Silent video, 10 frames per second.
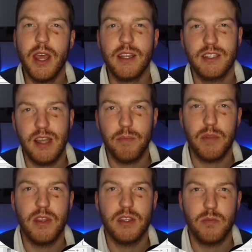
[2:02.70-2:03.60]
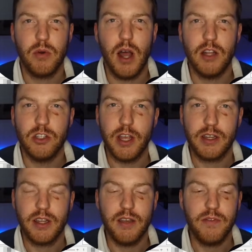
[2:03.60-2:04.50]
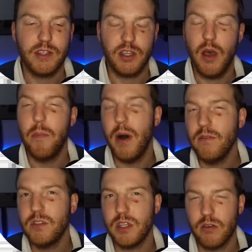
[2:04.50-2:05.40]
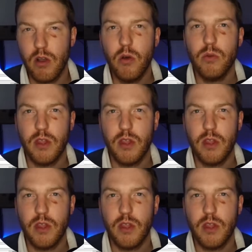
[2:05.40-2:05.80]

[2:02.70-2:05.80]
accept this project. If it's above zero,